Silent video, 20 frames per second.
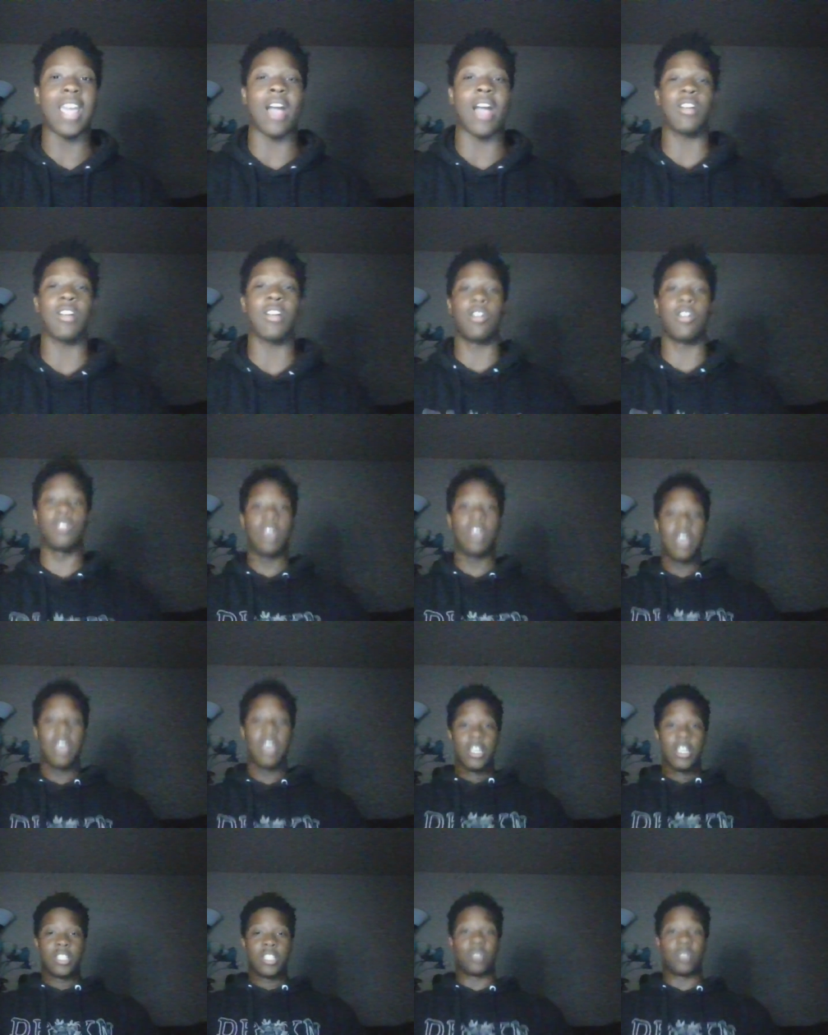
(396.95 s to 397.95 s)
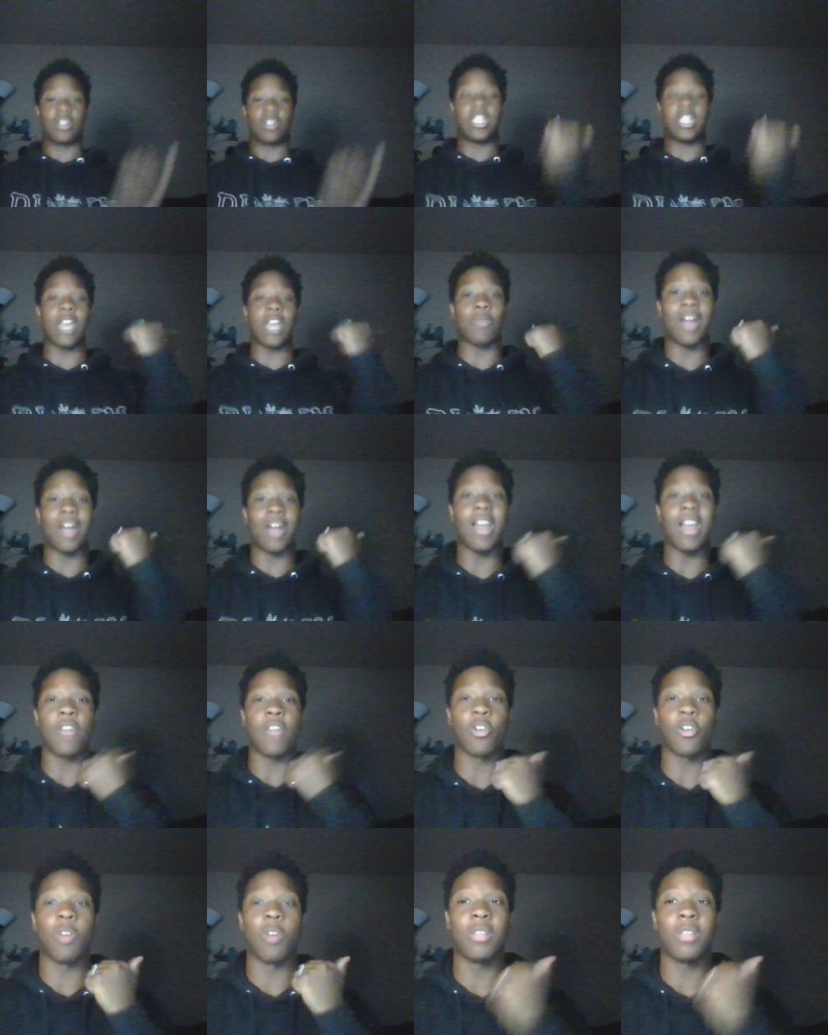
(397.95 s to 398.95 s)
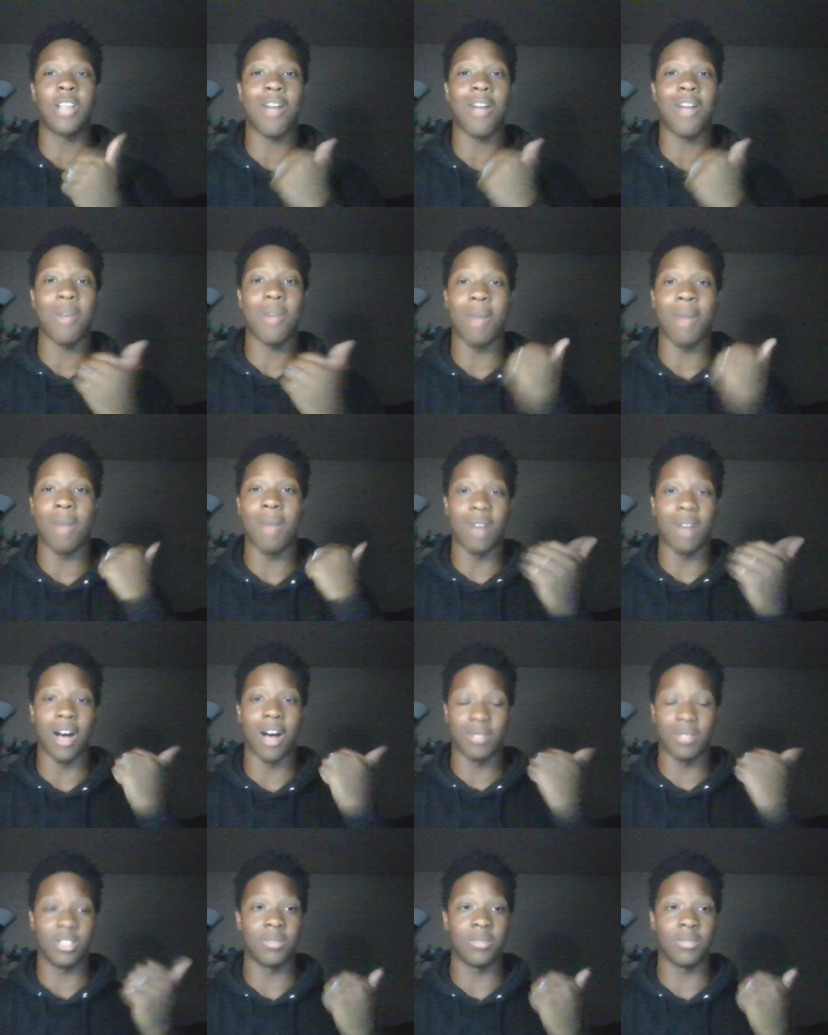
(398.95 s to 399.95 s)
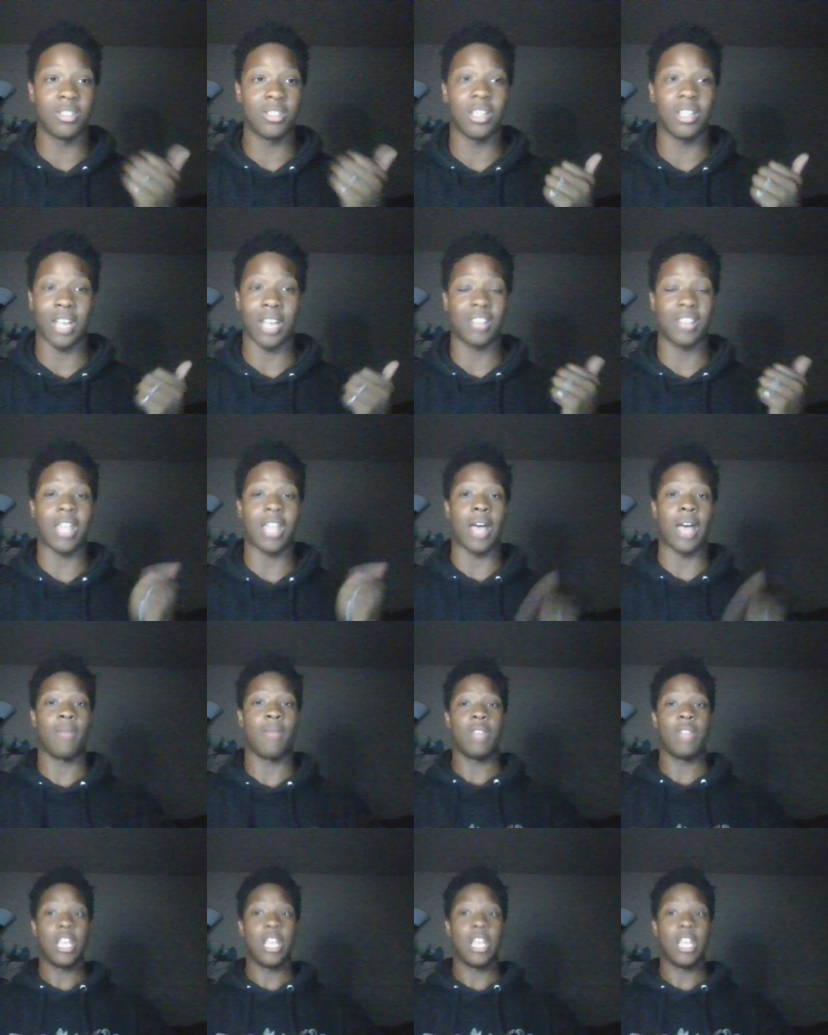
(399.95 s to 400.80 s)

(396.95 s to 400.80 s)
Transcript: I go to a kid right now, they're gonna be talking about my mom or some shit like that.